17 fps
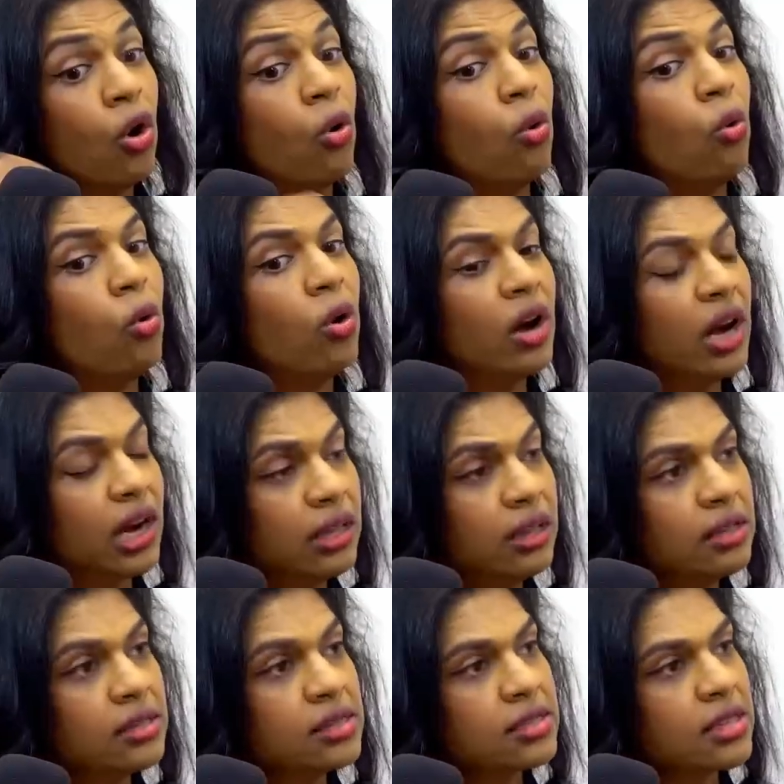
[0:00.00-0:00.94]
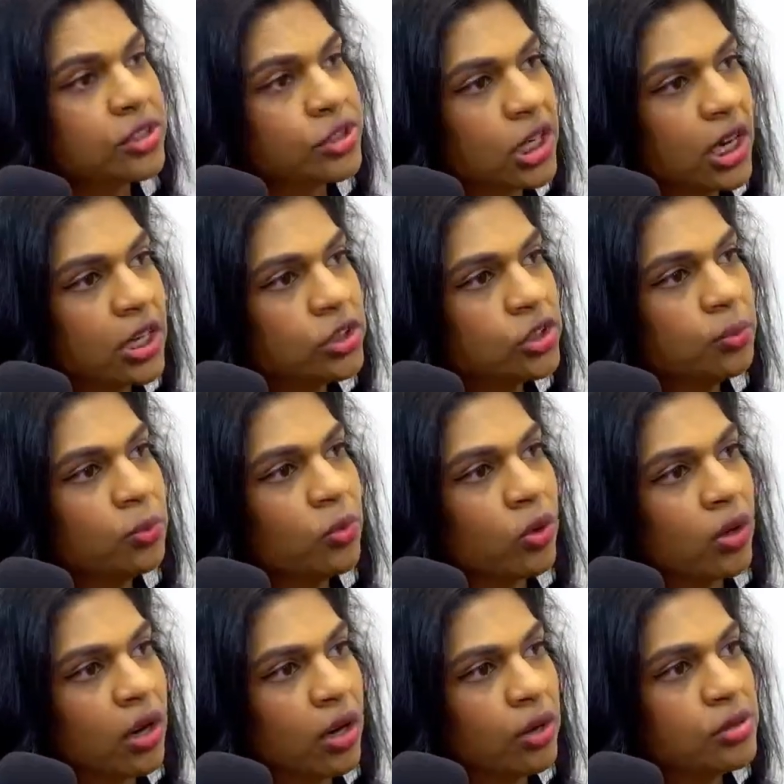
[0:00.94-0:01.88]
or others that try to more
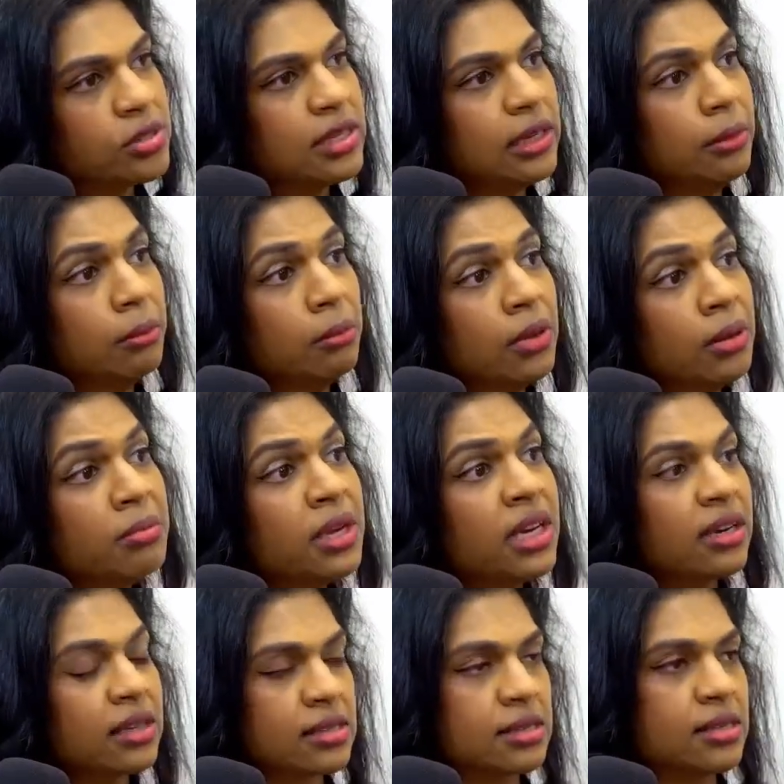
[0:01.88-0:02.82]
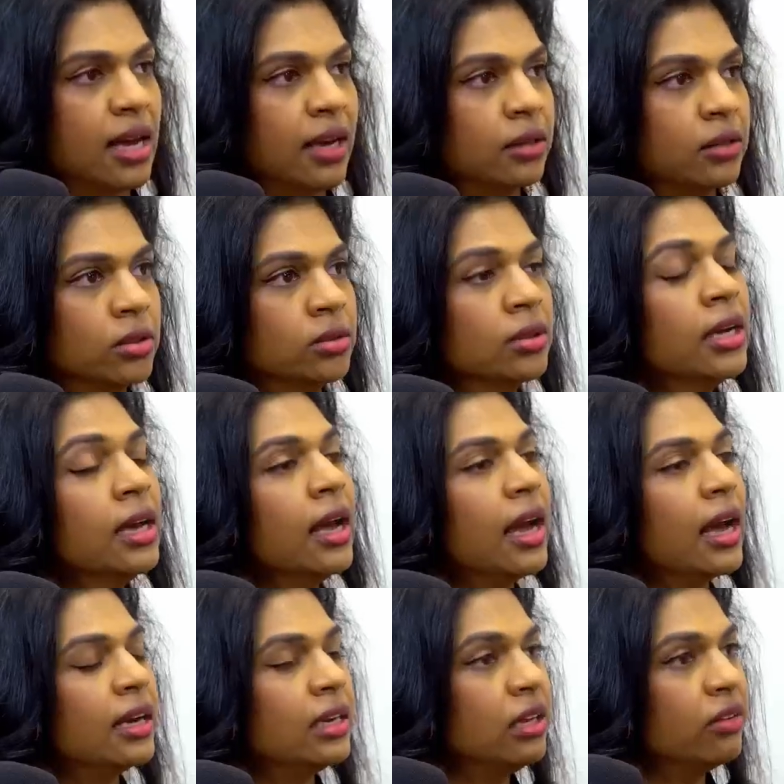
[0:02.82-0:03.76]
closely mimic a cycle
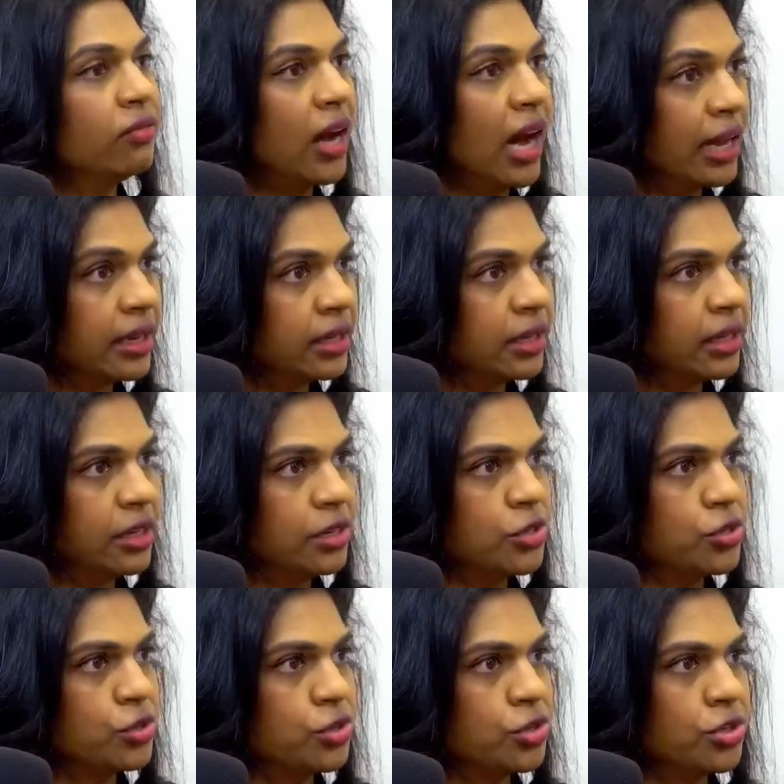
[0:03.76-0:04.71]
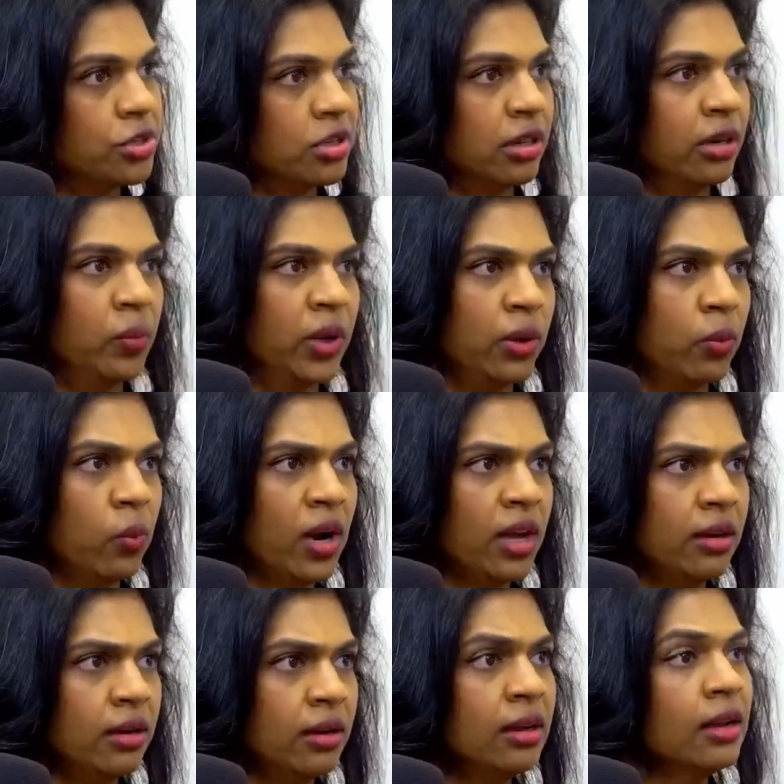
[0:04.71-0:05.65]
and give higher estrogen in week
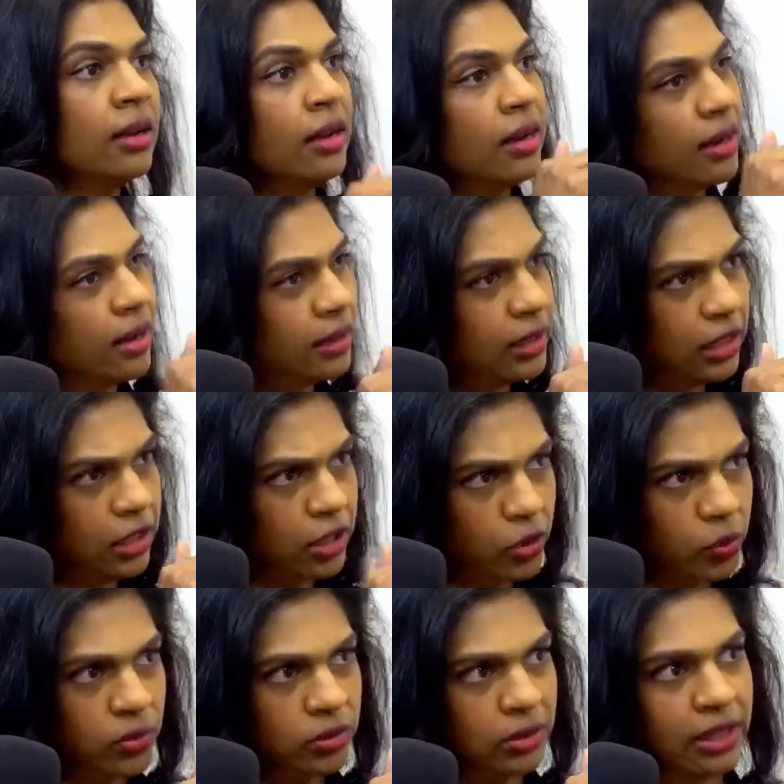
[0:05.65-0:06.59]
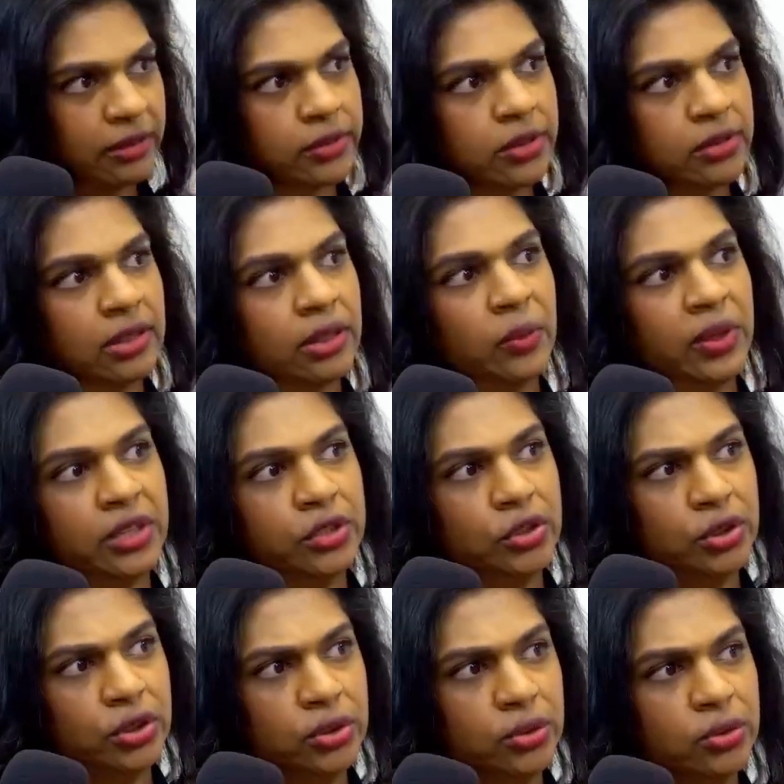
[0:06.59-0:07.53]
1, an equal level in week
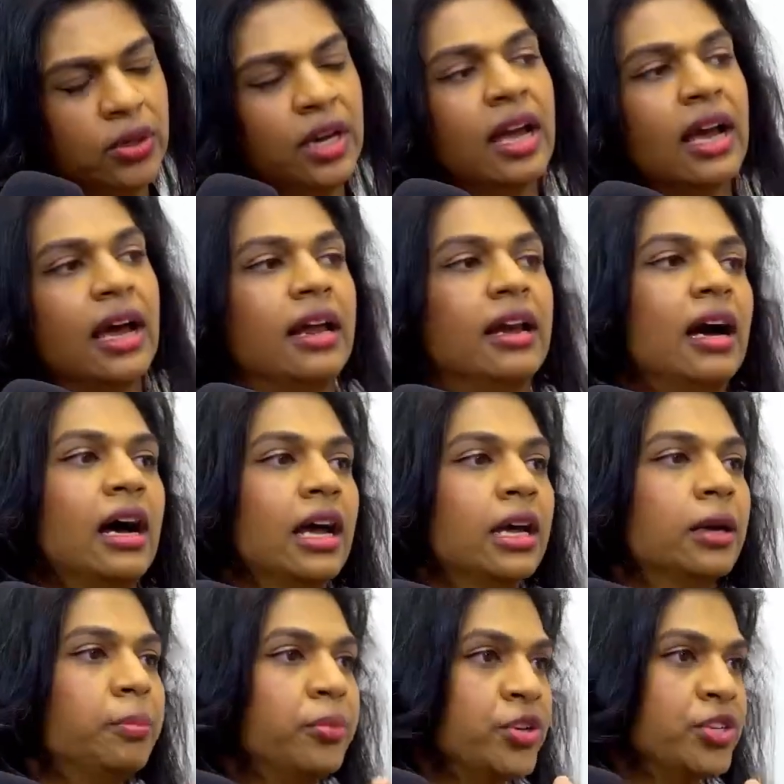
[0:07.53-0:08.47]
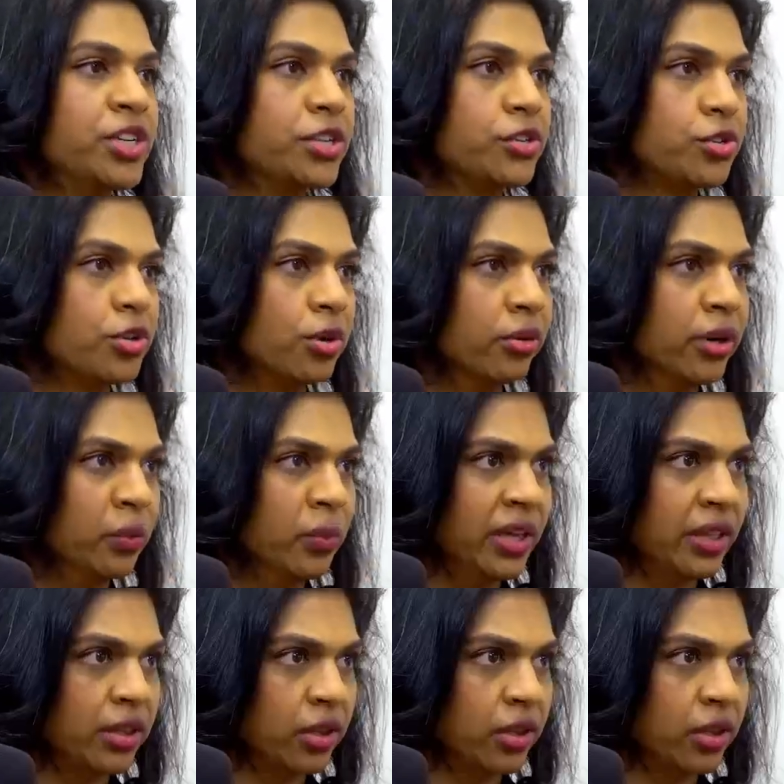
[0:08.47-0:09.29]
2, and a higher progesterone in week